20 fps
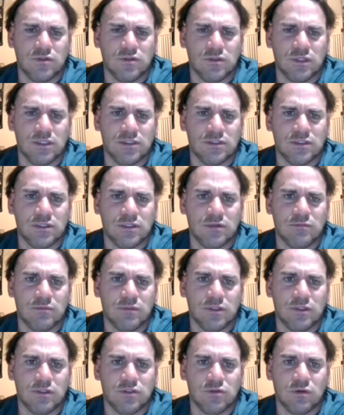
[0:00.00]
So that's going to
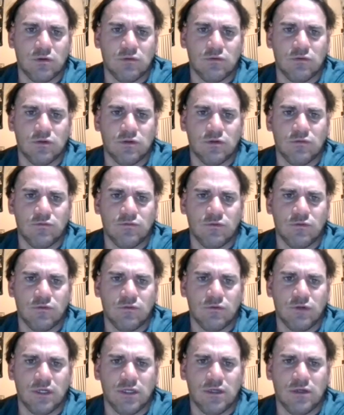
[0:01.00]
be square root of
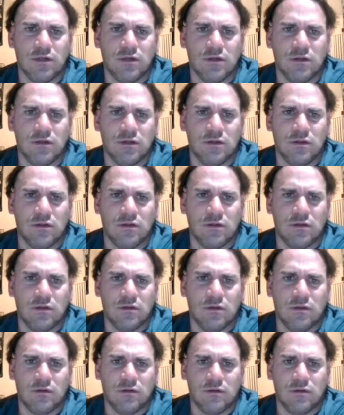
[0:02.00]
3.
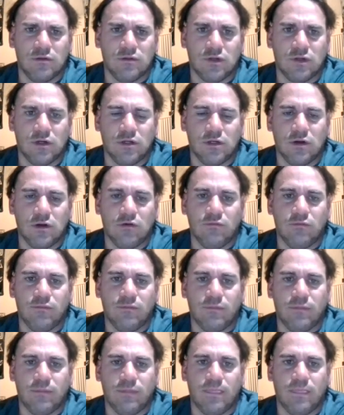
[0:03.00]
Sorry, no.